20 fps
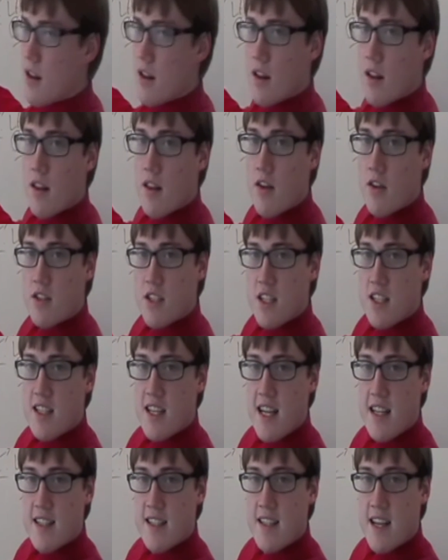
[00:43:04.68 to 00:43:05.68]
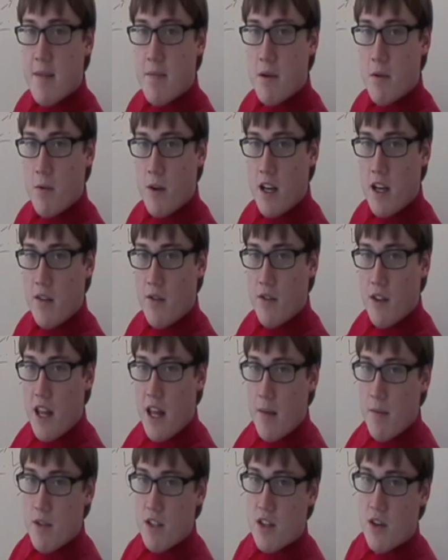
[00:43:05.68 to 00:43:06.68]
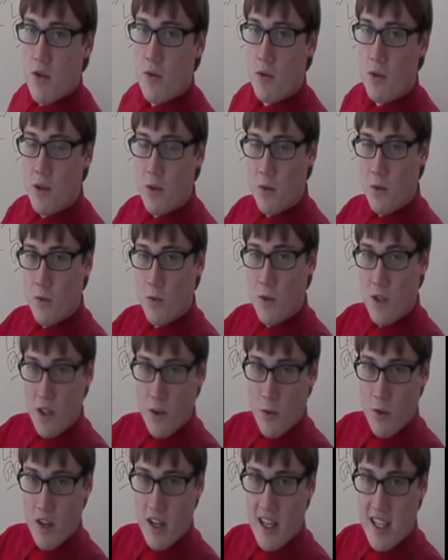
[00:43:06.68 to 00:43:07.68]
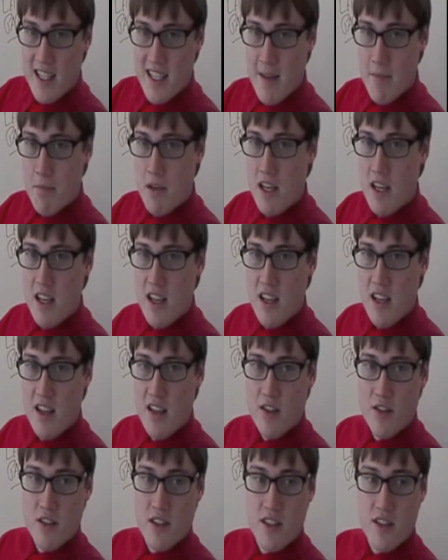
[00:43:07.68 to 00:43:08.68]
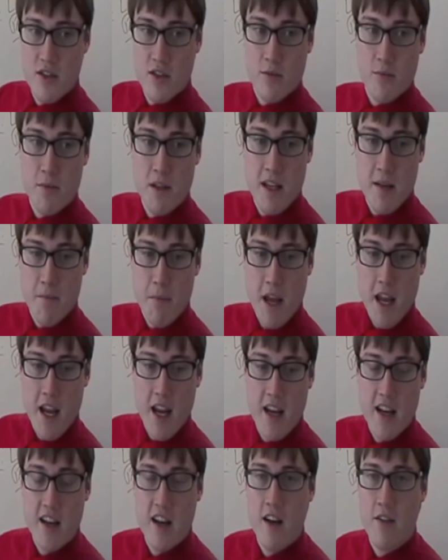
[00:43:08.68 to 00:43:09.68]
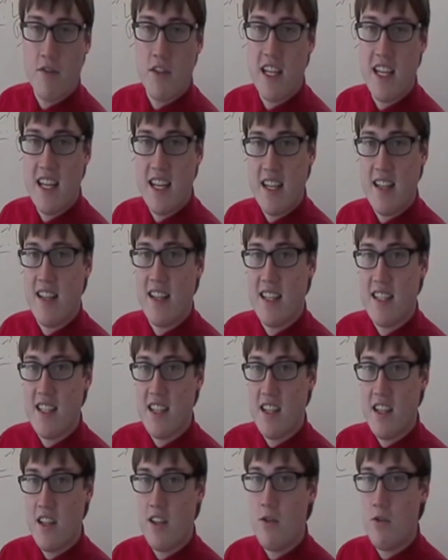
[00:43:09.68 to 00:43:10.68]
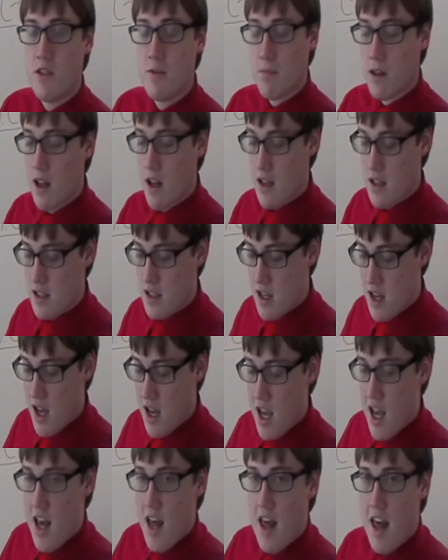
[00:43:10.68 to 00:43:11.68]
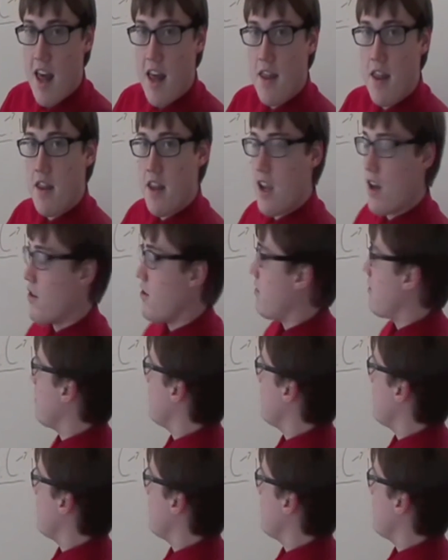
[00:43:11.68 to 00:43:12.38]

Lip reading: there's a state stipend waiting for them. So when you're working as an MP, you're still being paid enough to eat, and that's a huge plus. And then the other